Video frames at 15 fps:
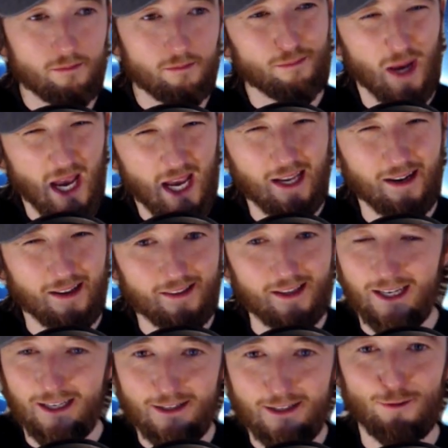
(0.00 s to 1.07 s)
Pane, I think
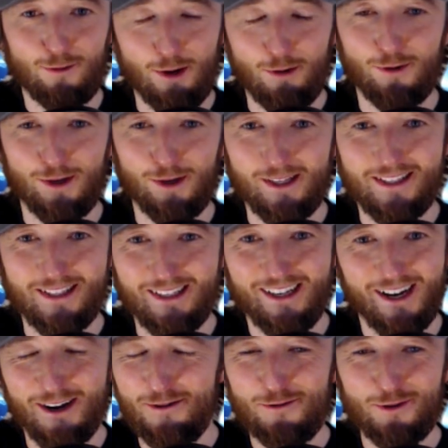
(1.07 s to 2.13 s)
is the right word, isn't it?
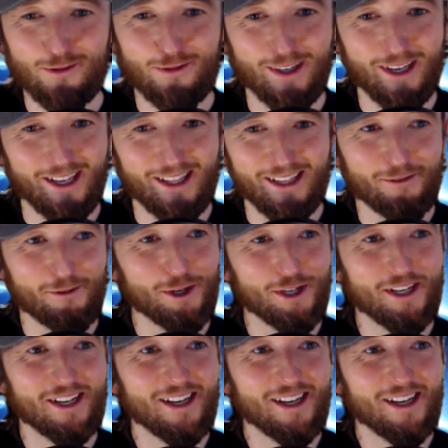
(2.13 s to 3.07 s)
I always forget that one.